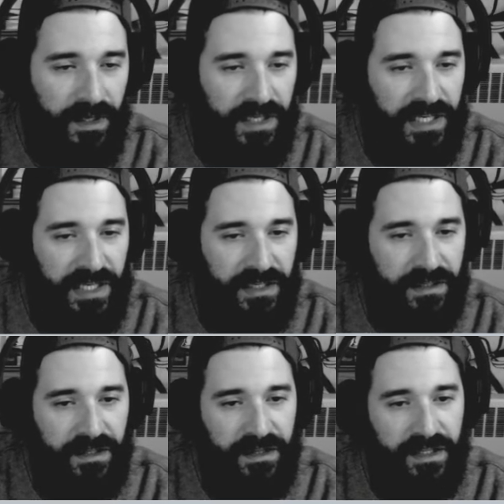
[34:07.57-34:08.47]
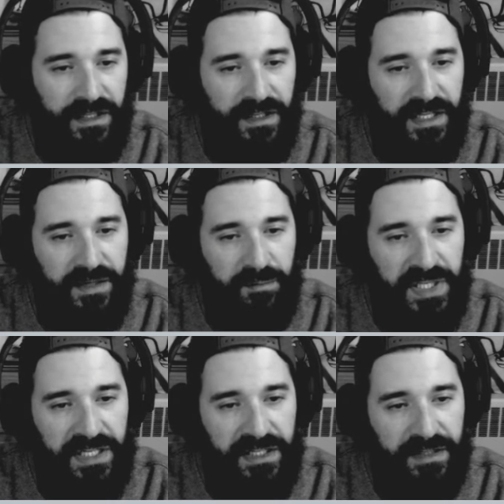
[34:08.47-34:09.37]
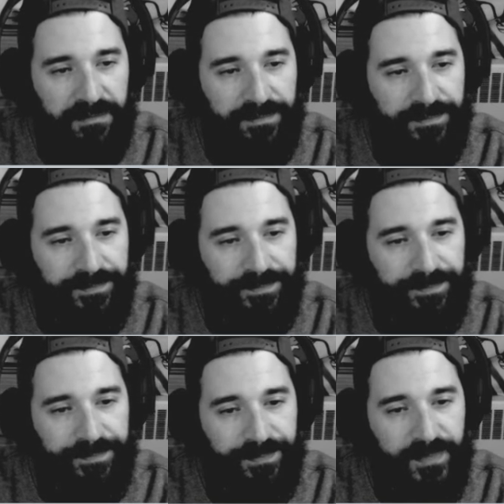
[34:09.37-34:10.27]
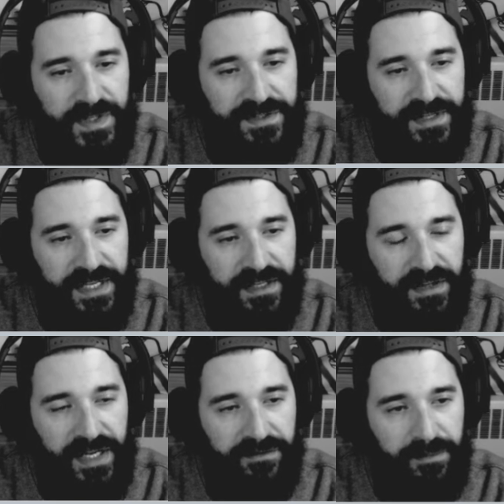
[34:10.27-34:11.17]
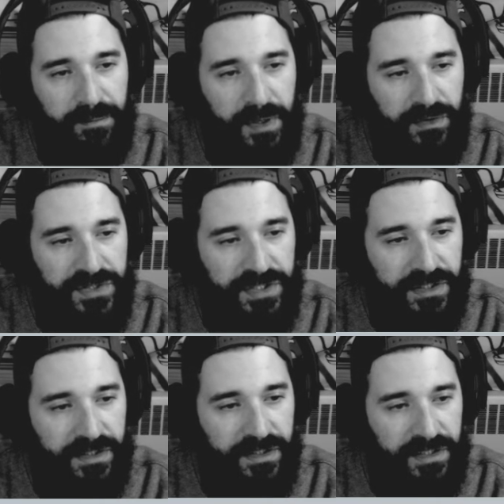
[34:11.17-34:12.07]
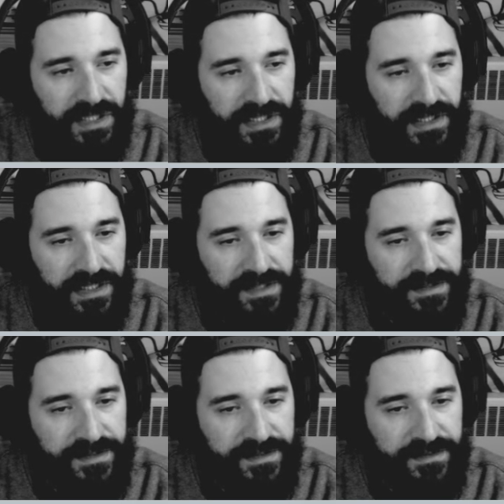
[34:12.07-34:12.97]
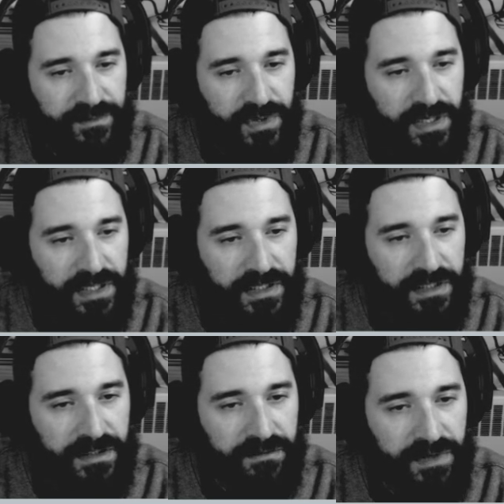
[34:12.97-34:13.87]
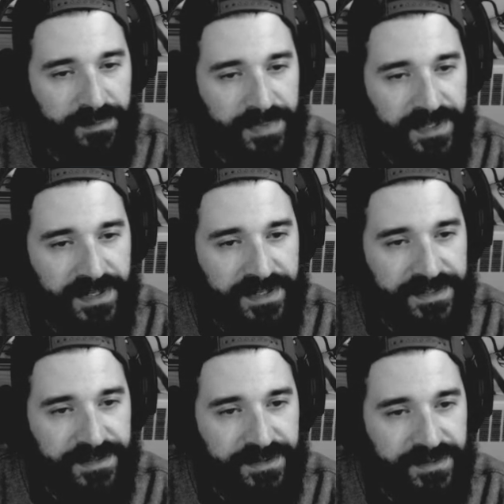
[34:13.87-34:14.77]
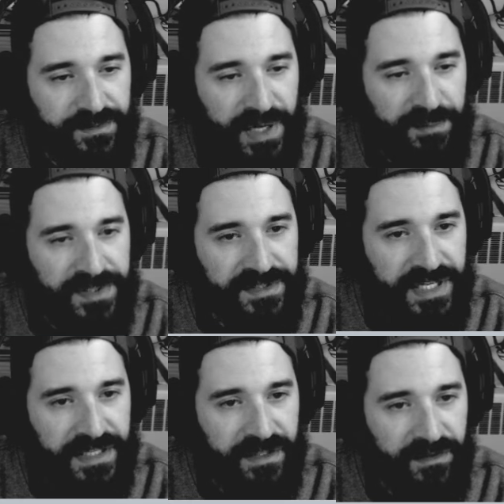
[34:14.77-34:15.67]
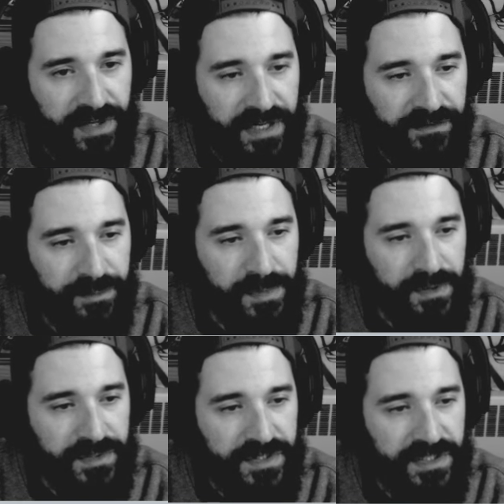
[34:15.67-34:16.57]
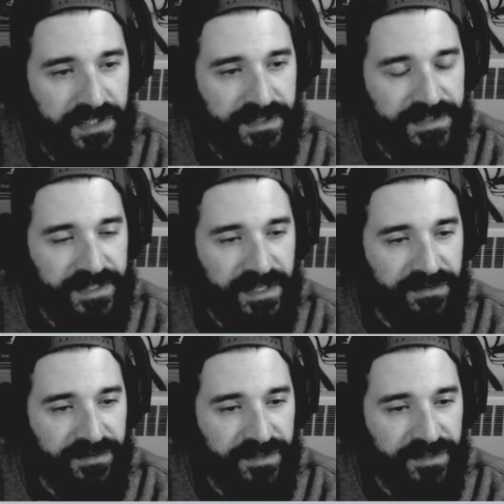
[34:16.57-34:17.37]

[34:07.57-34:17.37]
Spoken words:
Again, like a lot of meaning. There's like a lot of emotion in this one. Things that just represent a lot of emotion and stuff.